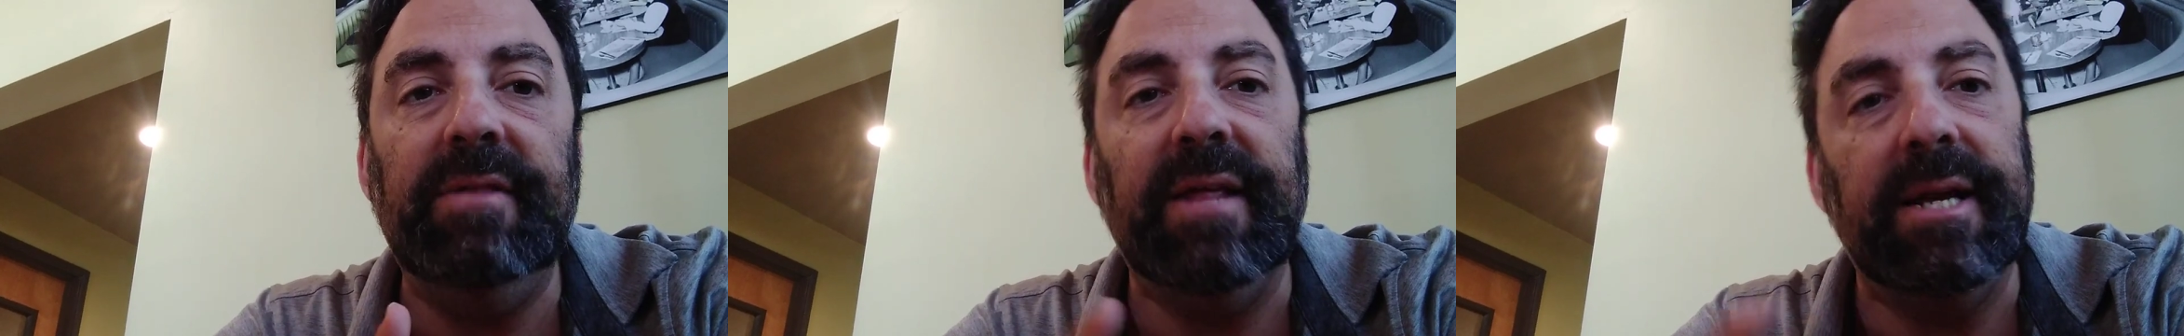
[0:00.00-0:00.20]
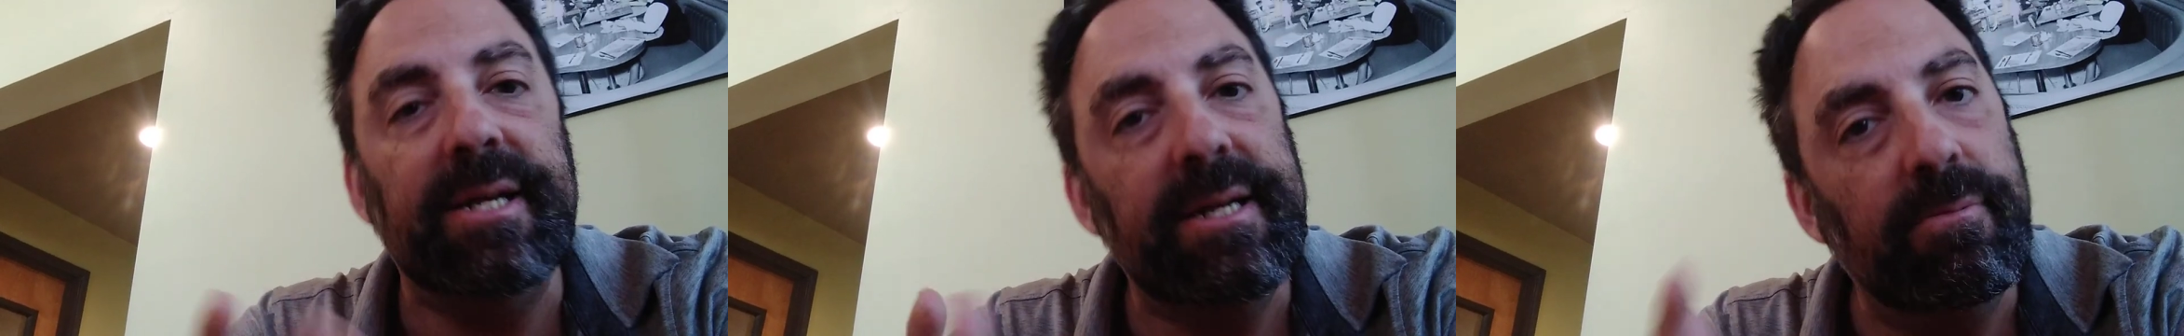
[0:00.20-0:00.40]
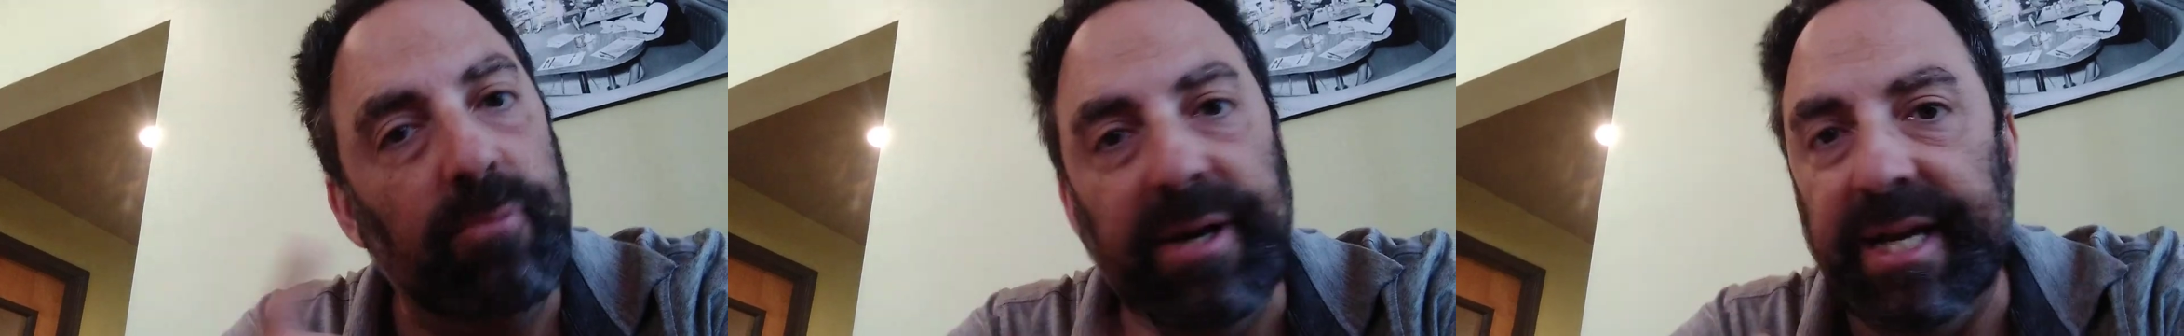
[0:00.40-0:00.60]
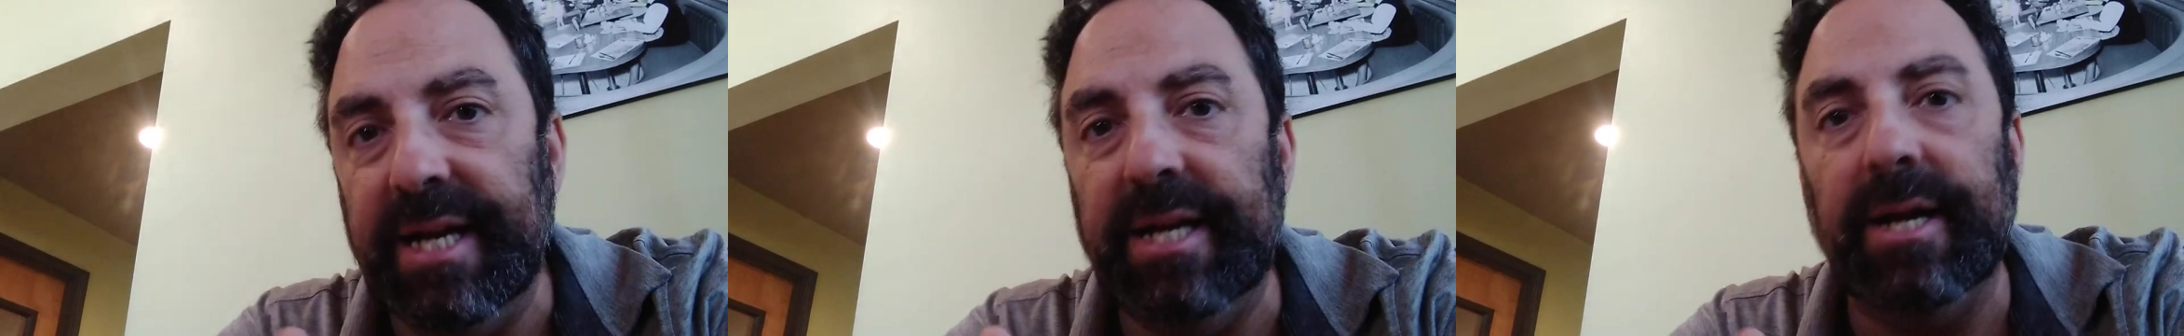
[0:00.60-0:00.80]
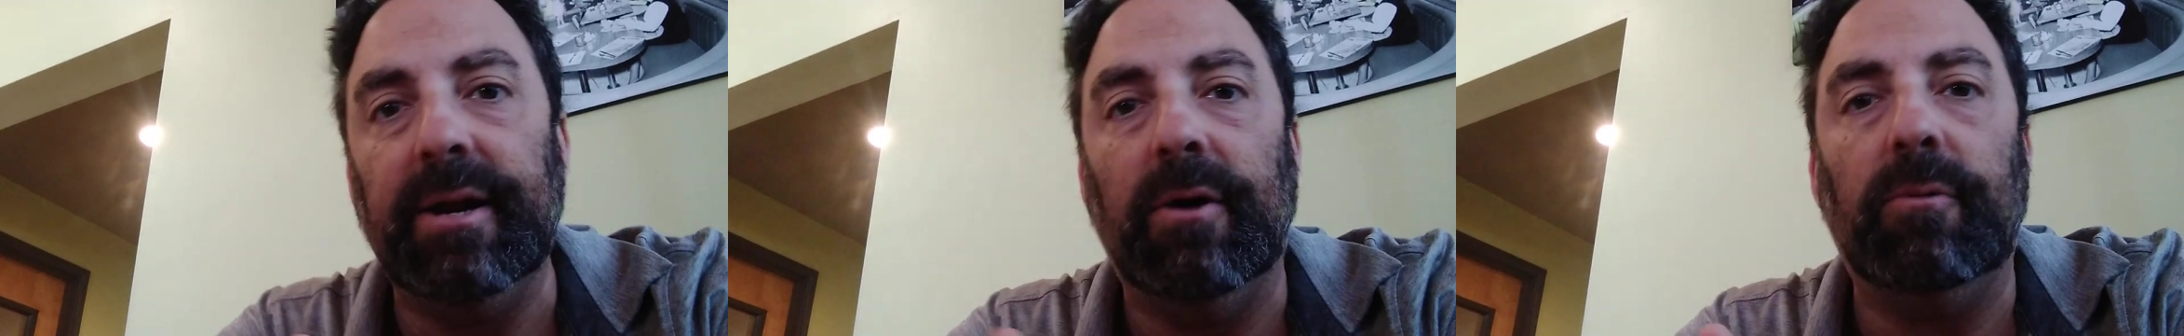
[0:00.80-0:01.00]
then we
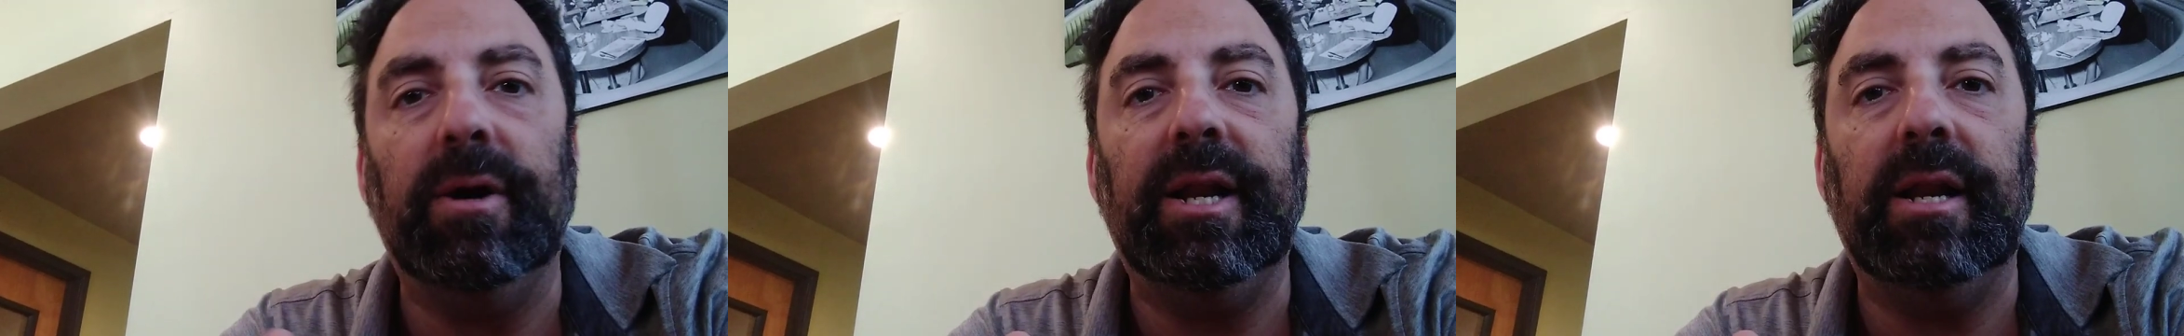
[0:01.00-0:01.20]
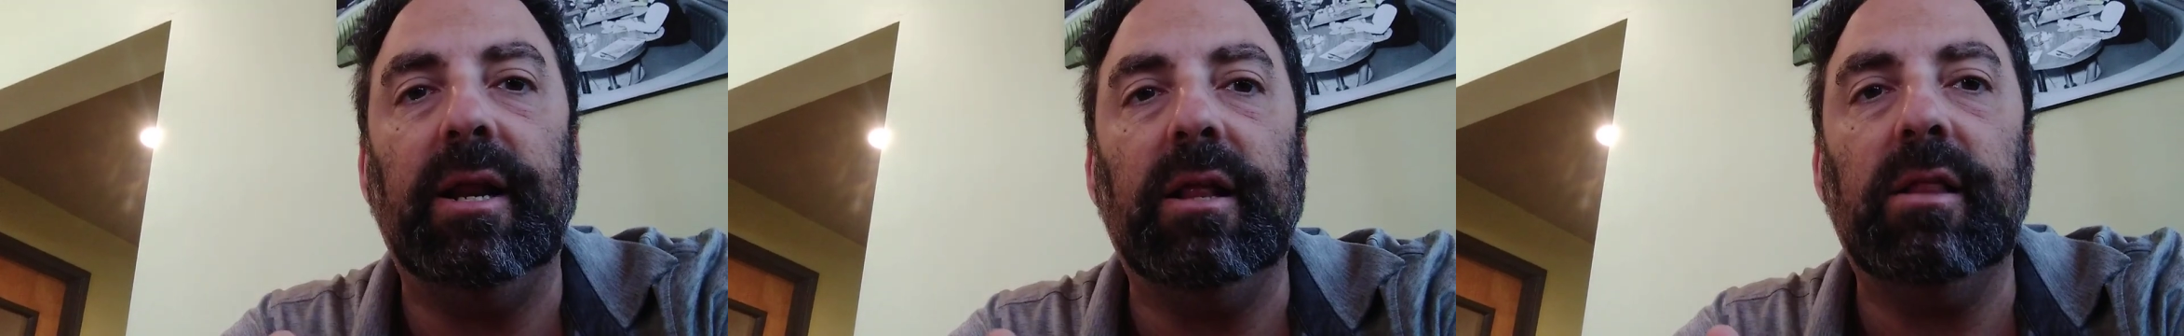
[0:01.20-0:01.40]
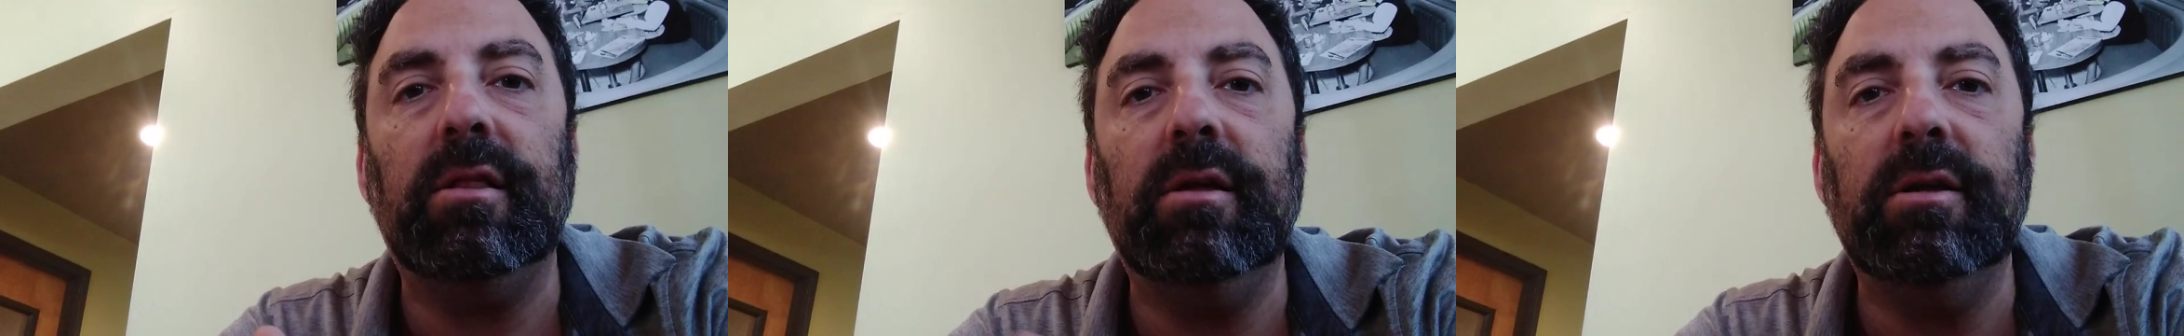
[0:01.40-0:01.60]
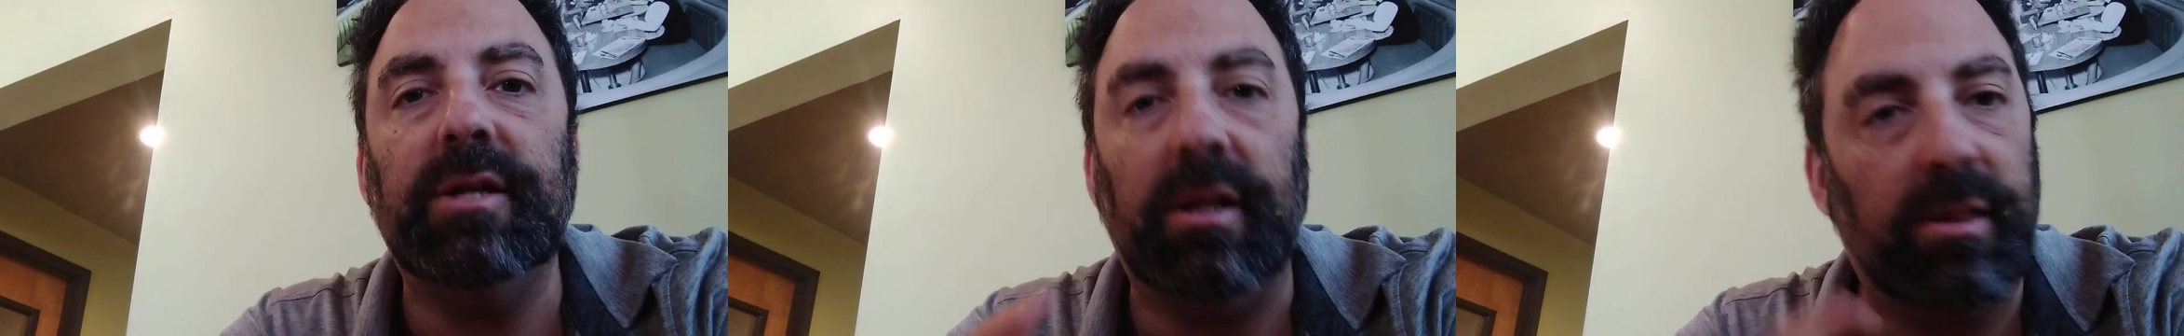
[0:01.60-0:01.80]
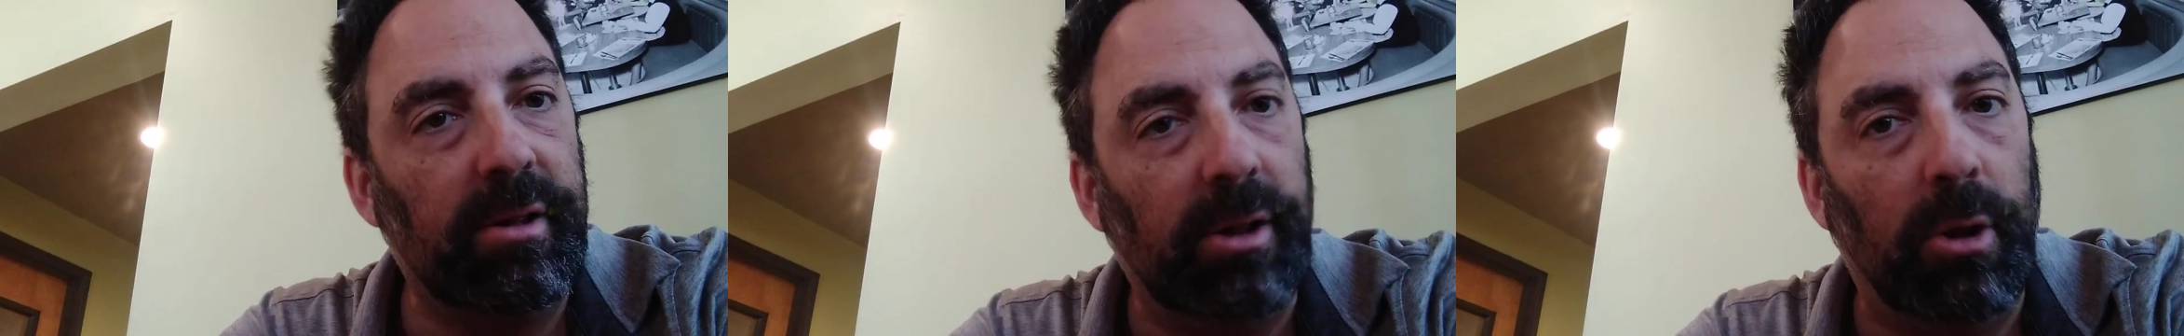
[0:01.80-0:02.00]
need to know what it is.
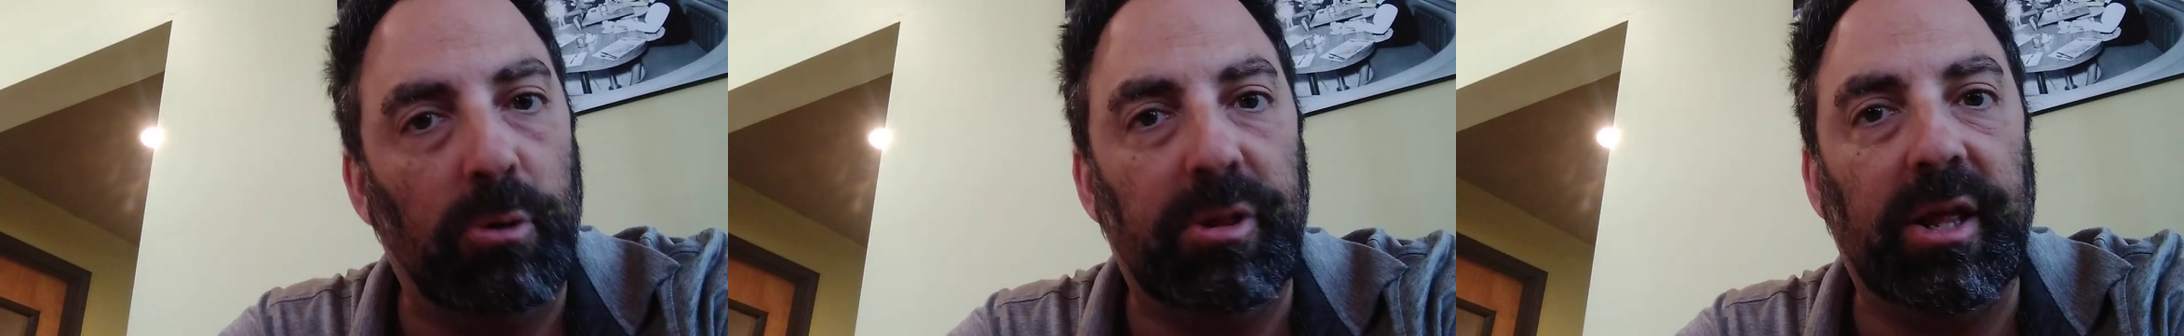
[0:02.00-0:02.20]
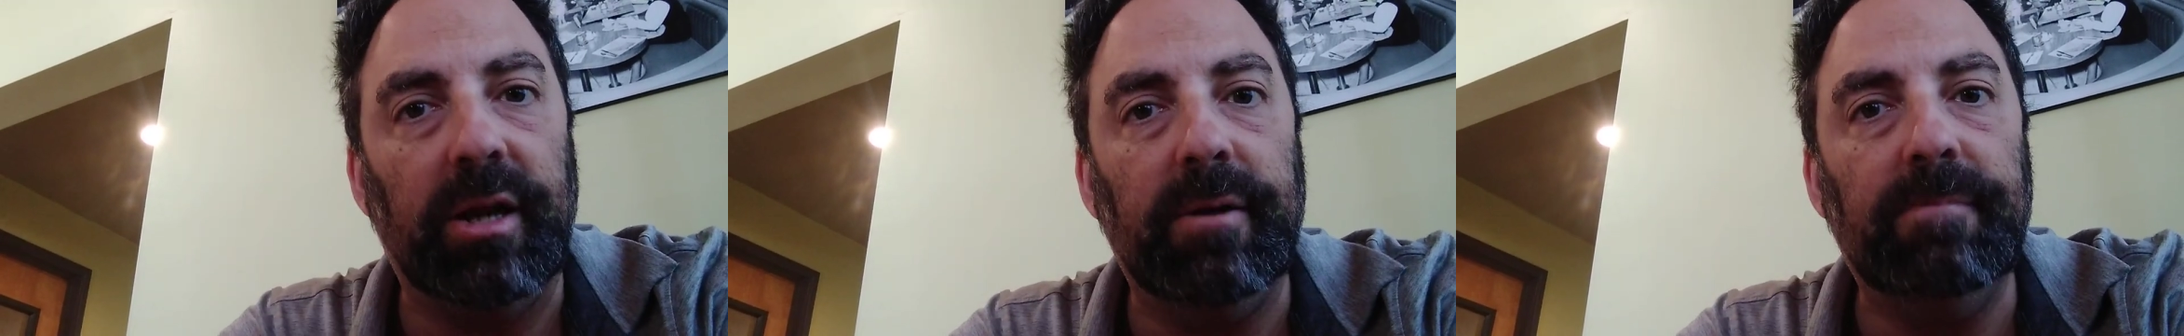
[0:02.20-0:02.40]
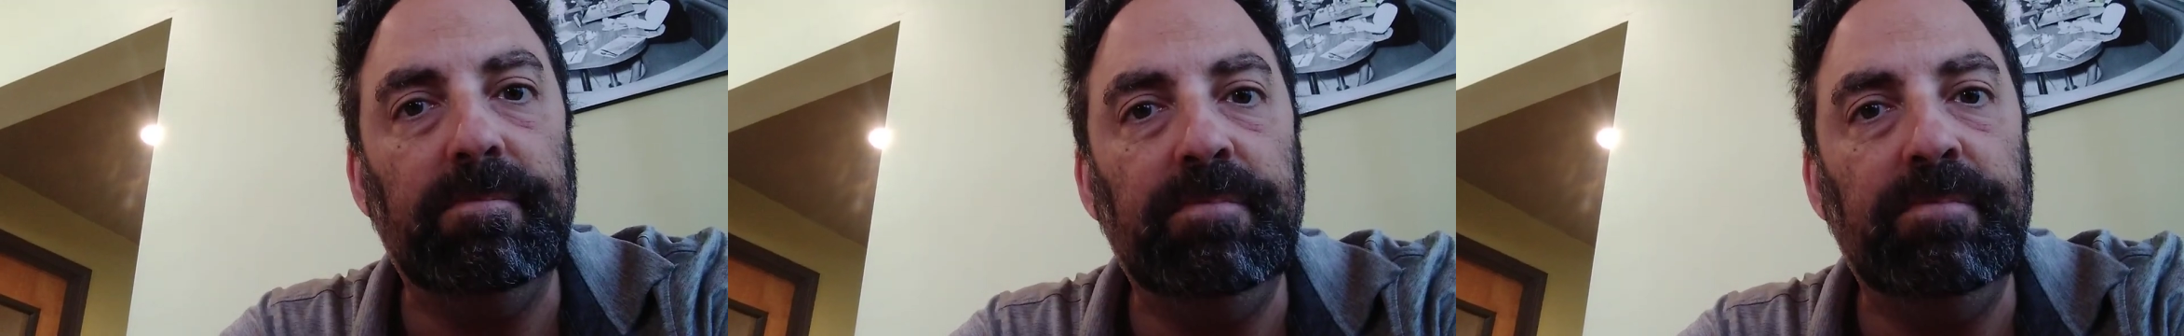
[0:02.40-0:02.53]
Disclose it.